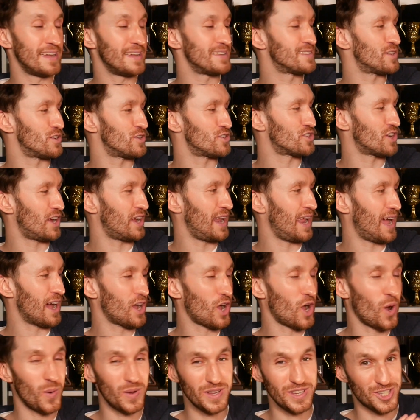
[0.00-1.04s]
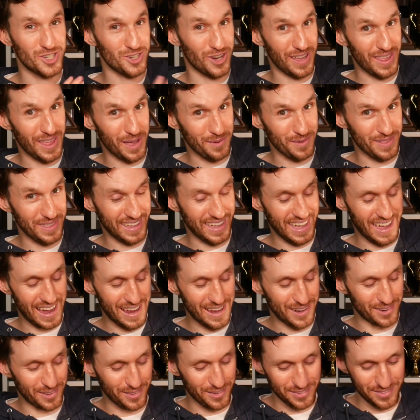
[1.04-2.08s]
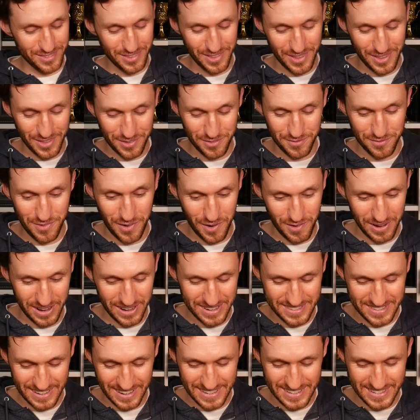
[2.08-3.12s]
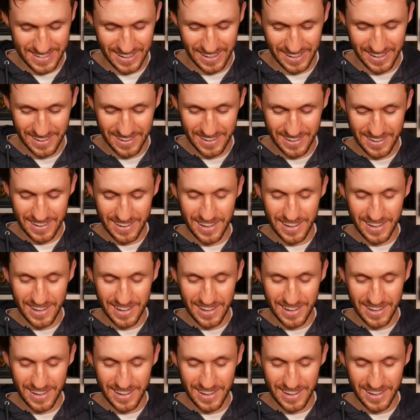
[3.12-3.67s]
It's so shiny. I can't wait to try that with a candle. So that's very exciting.